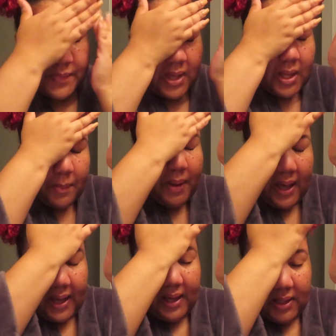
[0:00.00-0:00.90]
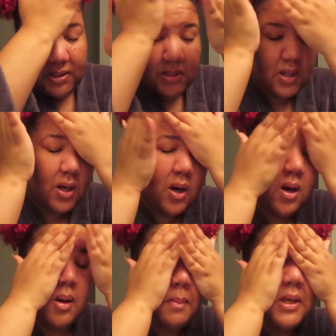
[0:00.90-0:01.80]
and pat
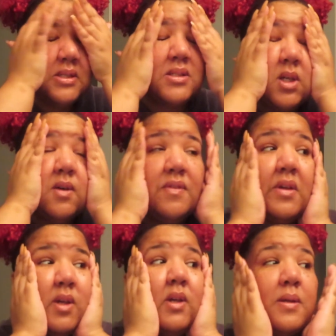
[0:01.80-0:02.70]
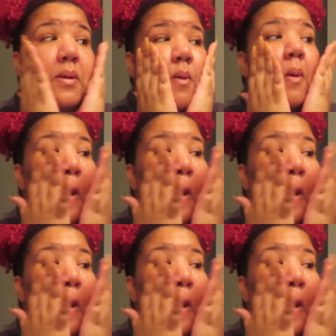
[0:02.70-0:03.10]
all my stuff in